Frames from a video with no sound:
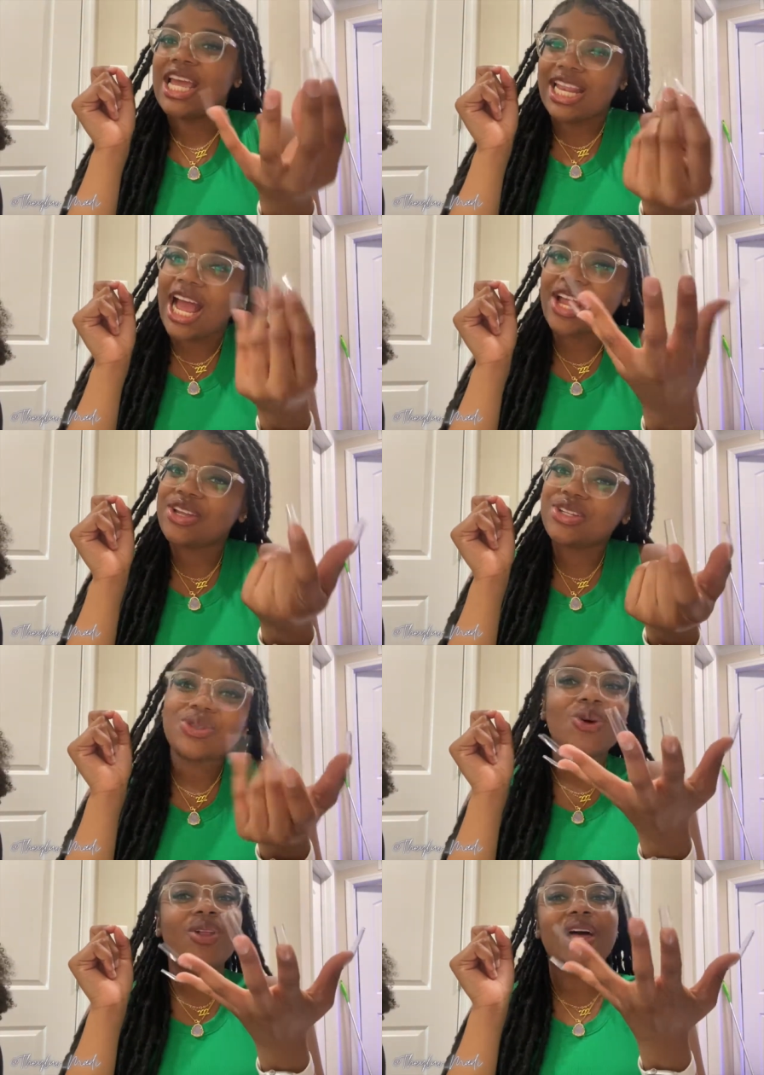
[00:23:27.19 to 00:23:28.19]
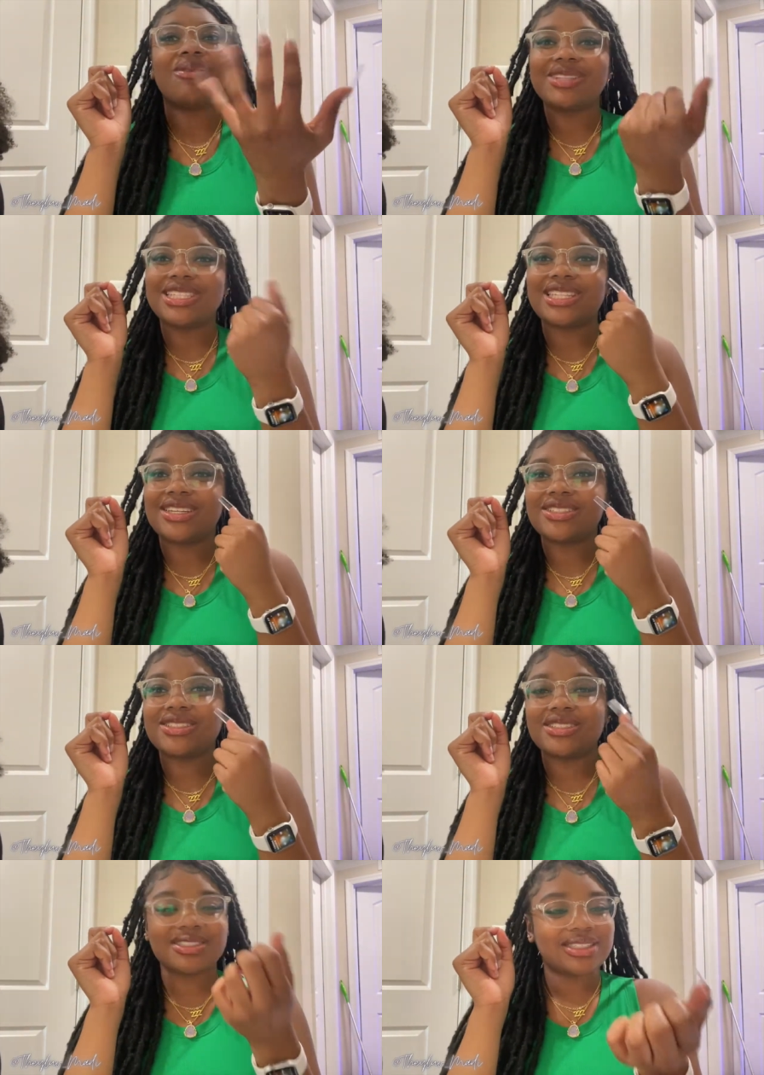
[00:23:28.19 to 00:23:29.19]
How are you gonna do all that? Oh yeah, you nails? do
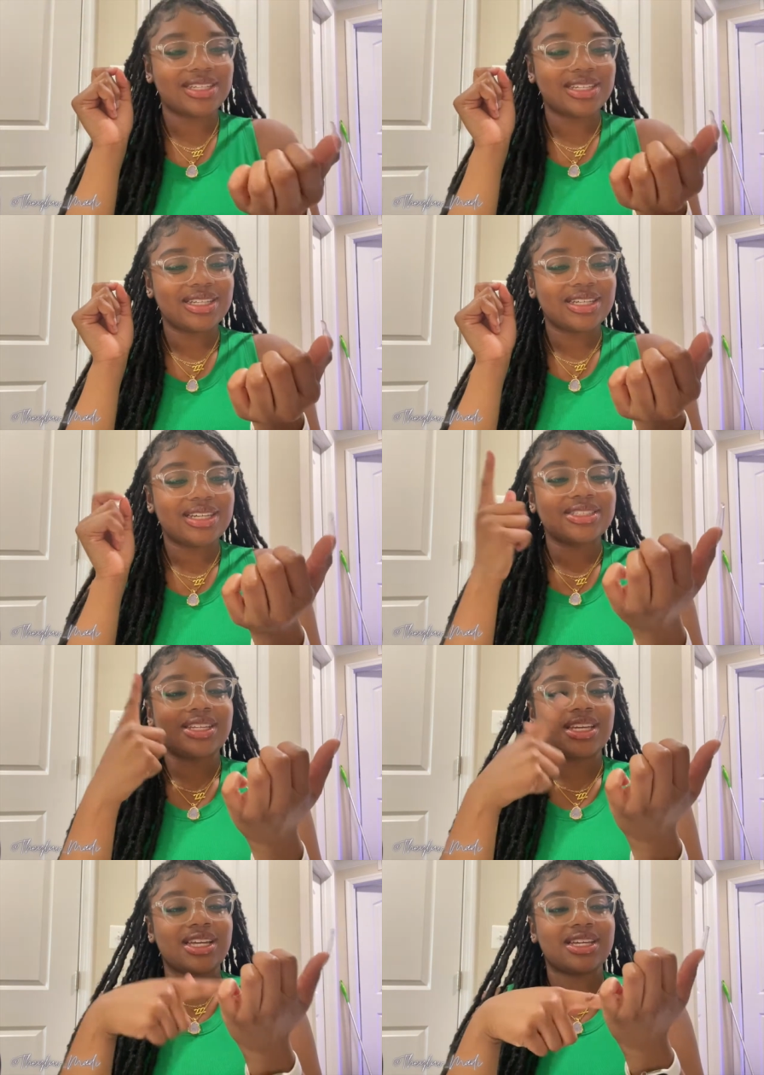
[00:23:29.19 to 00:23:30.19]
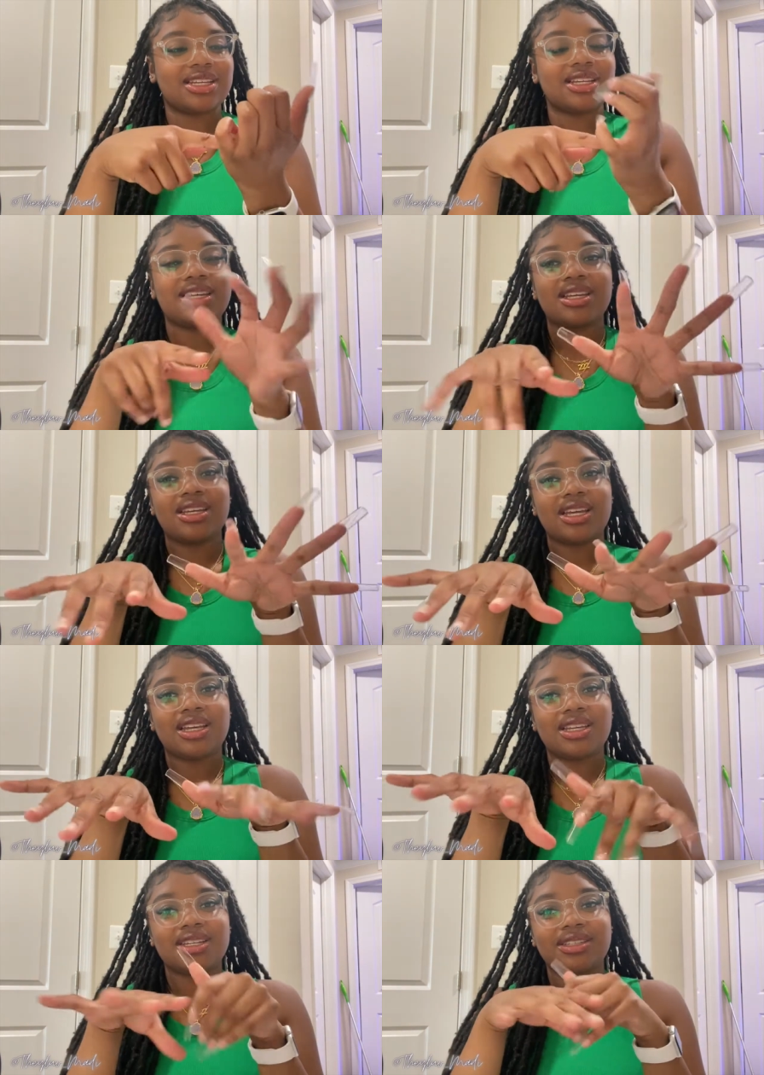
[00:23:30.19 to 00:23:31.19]
gotta clip seatbelts. I so, forgot. Yeah. You gotta clip
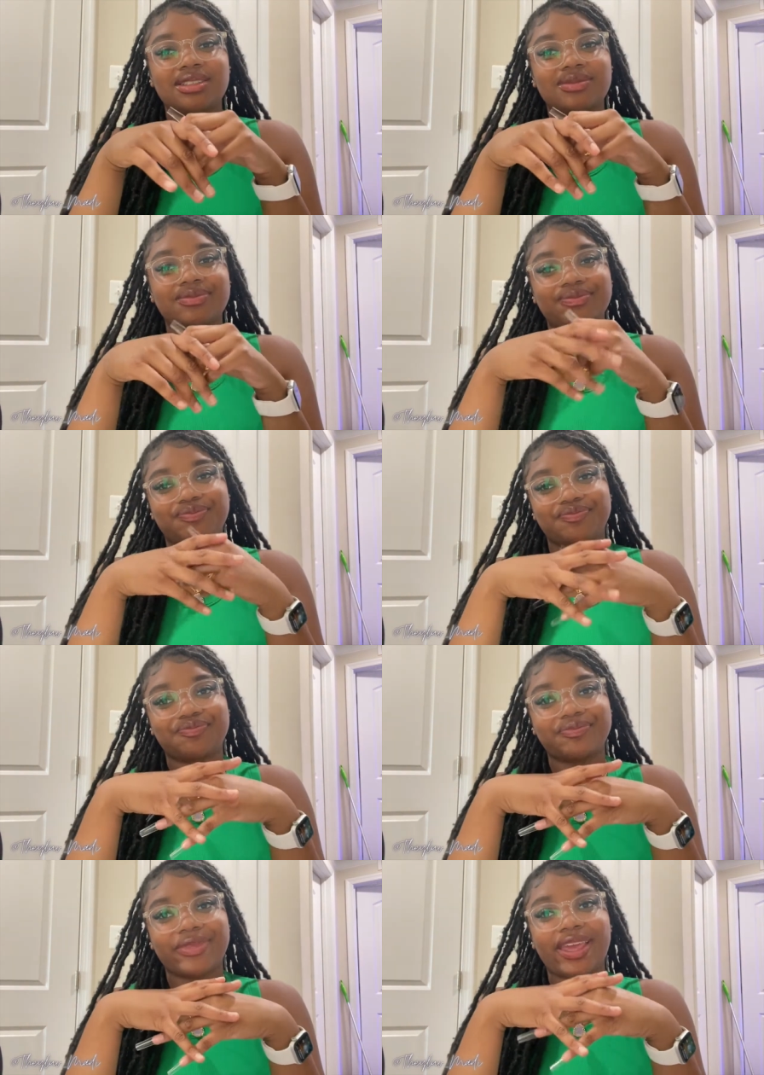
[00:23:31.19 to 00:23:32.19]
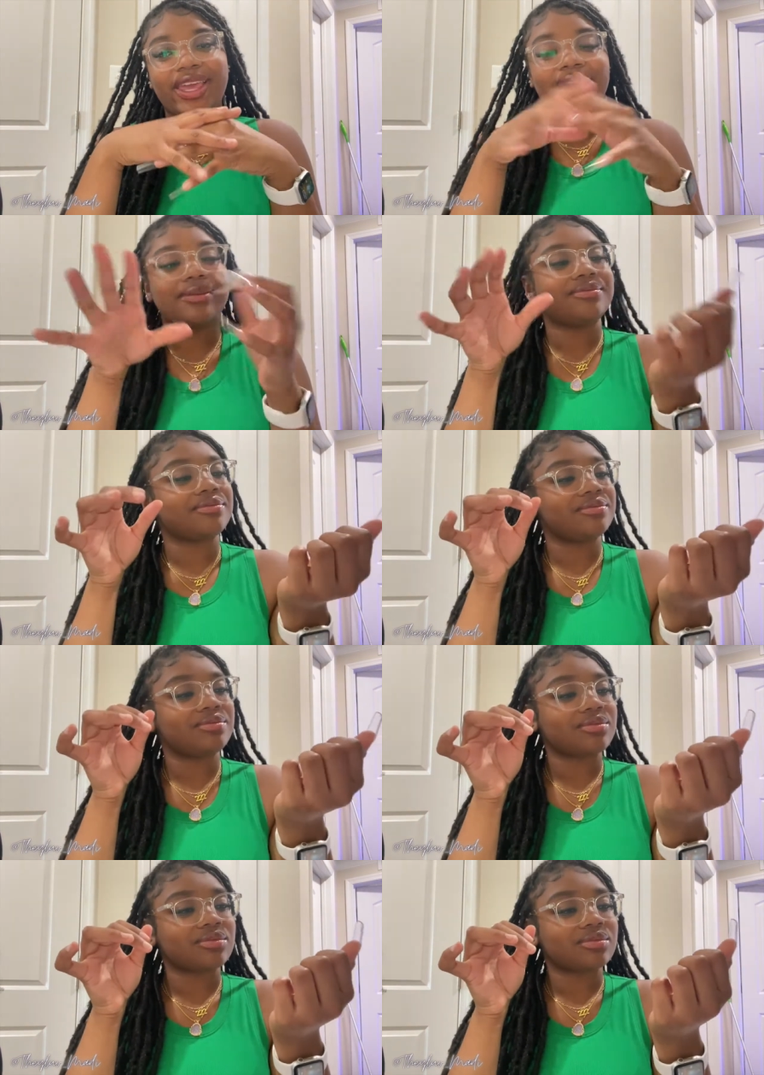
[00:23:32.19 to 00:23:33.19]
seatbelt, and you gotta do that yeah. little.
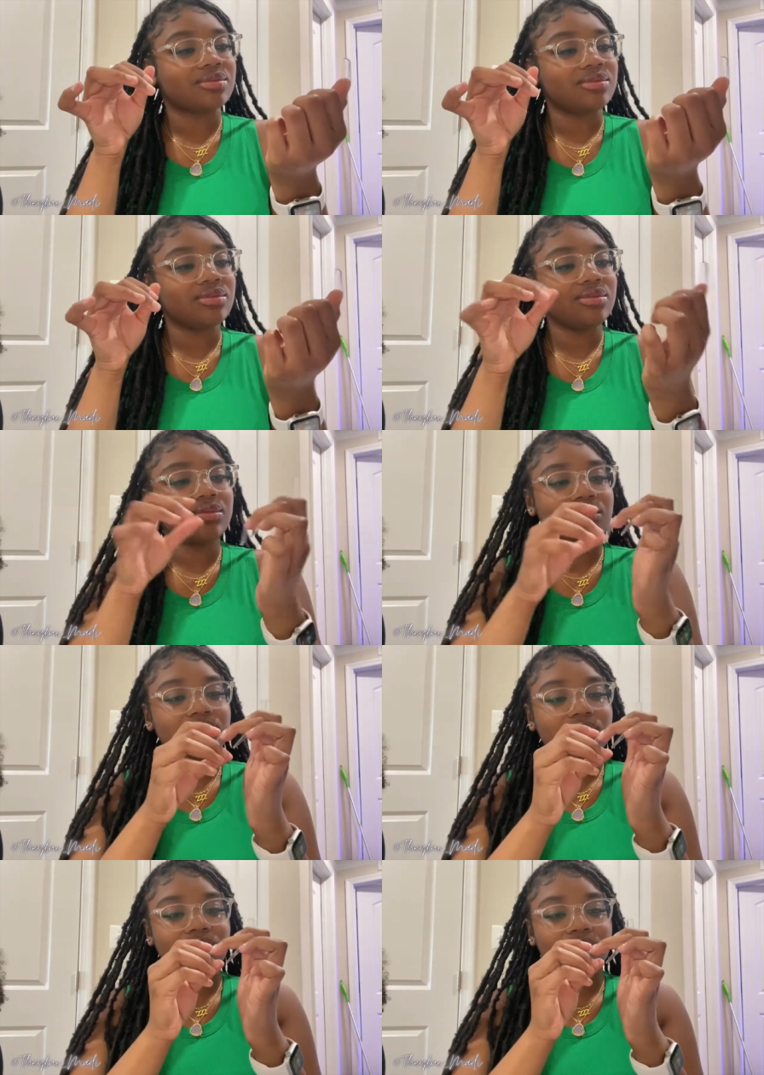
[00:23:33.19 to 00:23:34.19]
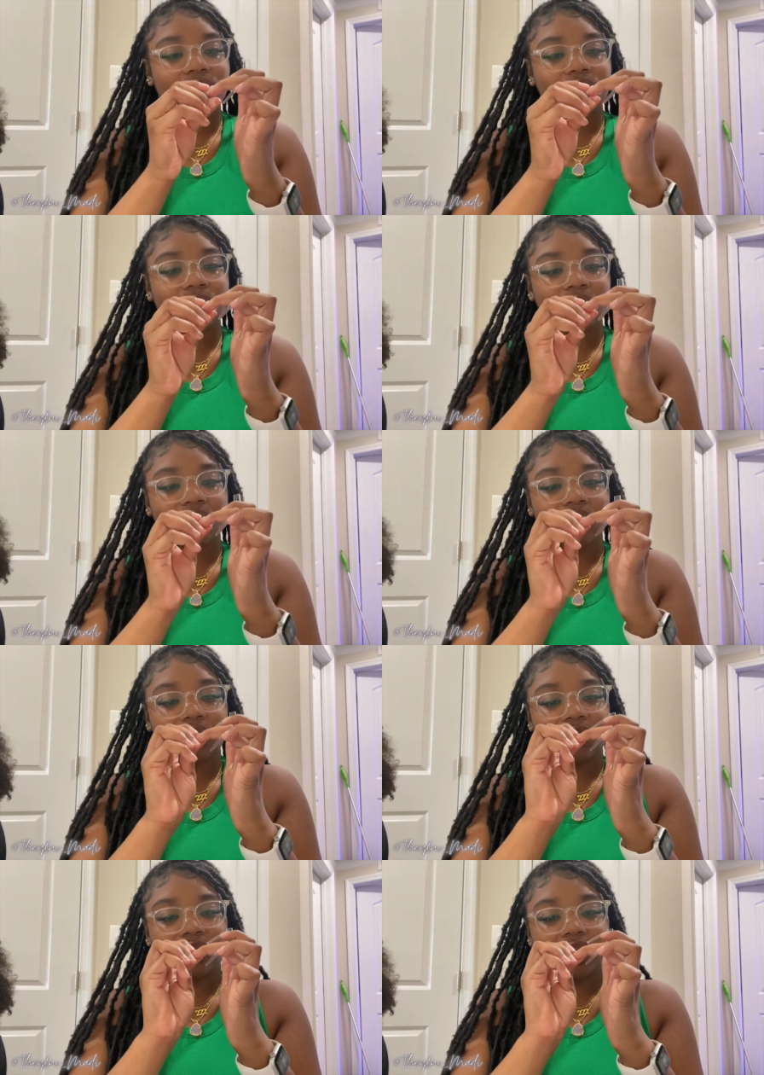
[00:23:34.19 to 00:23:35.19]
What is that little thing they push down on you?
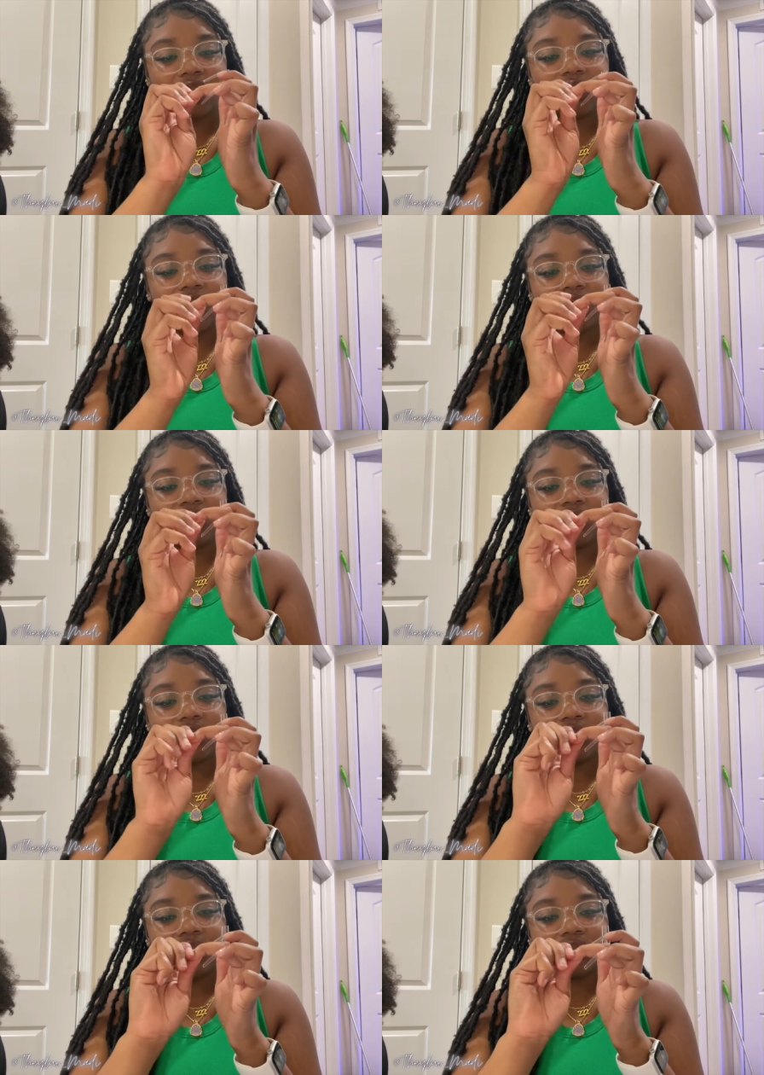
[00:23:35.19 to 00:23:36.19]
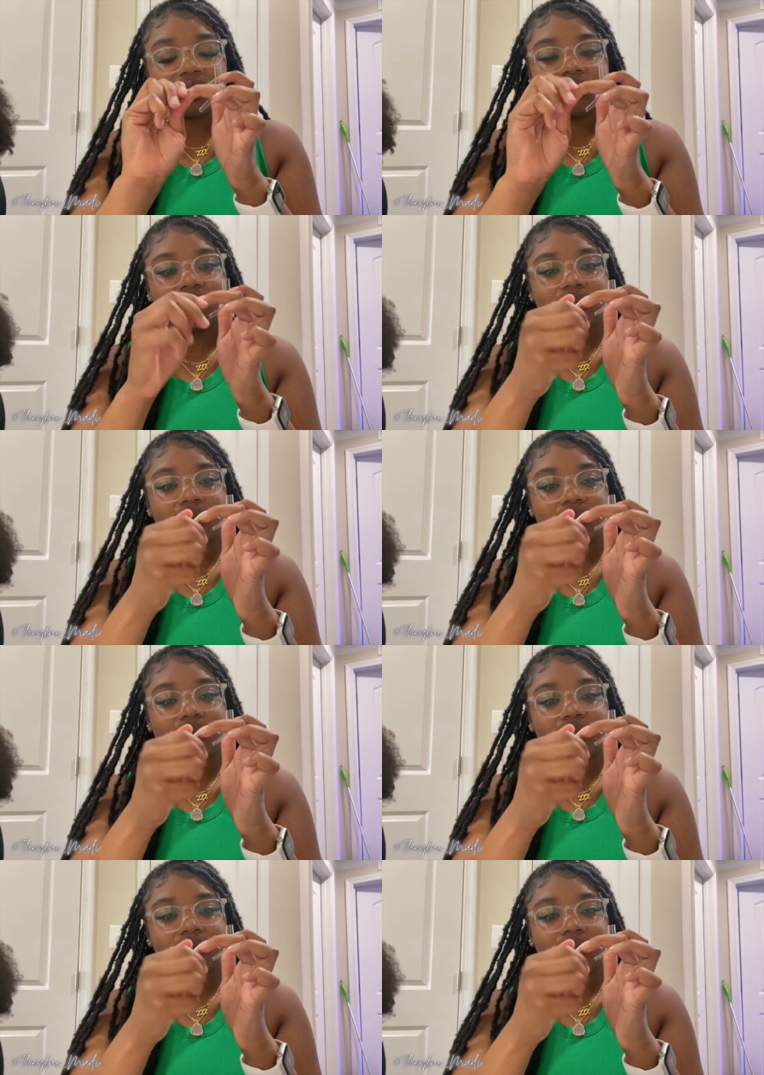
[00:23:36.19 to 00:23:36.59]
Yeah, test the thing. bars.